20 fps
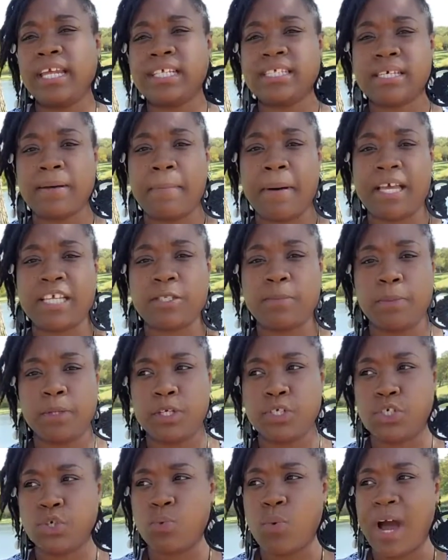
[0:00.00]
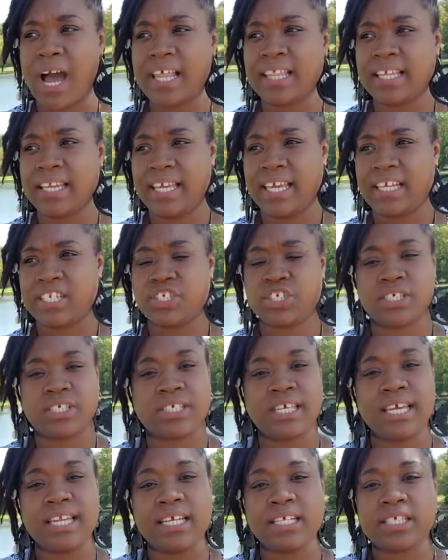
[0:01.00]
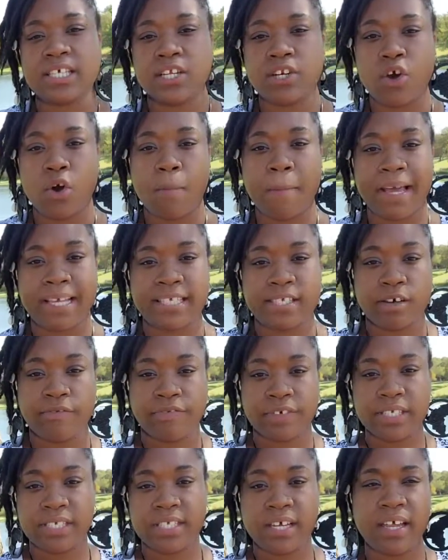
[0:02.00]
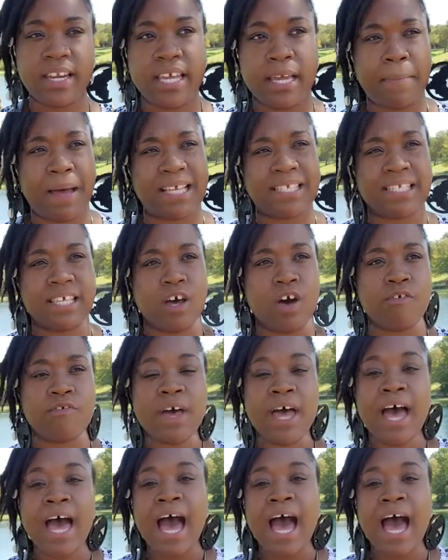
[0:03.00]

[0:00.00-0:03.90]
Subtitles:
into my spirituality and just getting to know myself and studying myself,